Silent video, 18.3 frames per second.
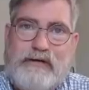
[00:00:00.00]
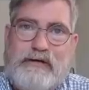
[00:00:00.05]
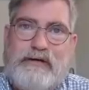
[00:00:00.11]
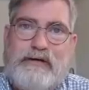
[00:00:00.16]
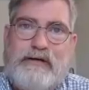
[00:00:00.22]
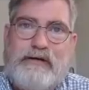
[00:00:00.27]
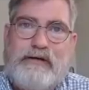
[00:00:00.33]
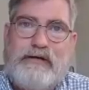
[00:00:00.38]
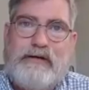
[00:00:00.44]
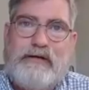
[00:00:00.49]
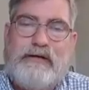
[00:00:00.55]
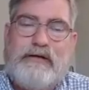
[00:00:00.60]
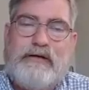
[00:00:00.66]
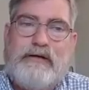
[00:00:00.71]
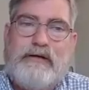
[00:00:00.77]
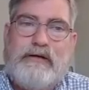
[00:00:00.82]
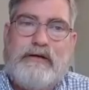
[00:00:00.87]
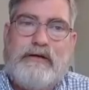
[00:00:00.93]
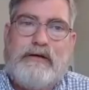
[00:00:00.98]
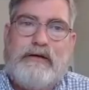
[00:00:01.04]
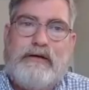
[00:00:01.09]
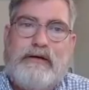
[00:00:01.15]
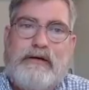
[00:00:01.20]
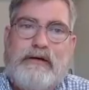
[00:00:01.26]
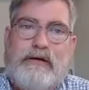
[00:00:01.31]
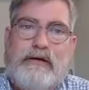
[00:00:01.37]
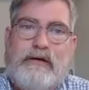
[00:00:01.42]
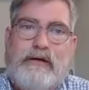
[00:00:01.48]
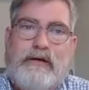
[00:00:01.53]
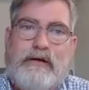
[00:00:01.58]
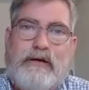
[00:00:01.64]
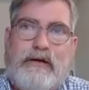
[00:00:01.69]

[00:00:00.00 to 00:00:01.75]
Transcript: (silence)